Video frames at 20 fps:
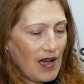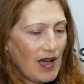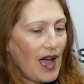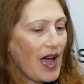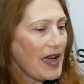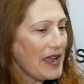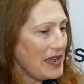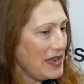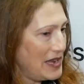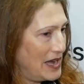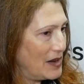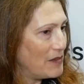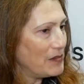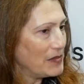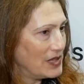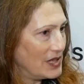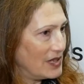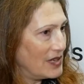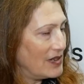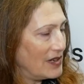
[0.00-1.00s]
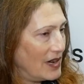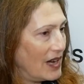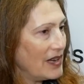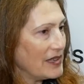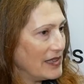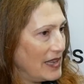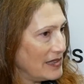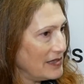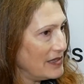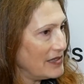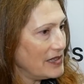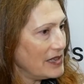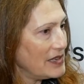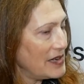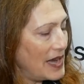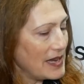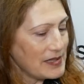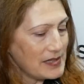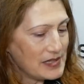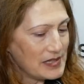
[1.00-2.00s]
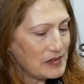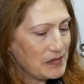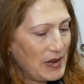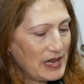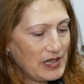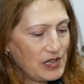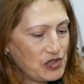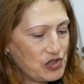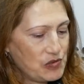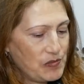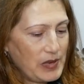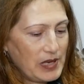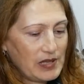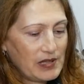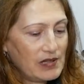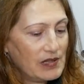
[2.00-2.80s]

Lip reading: IEM, the identity and access management,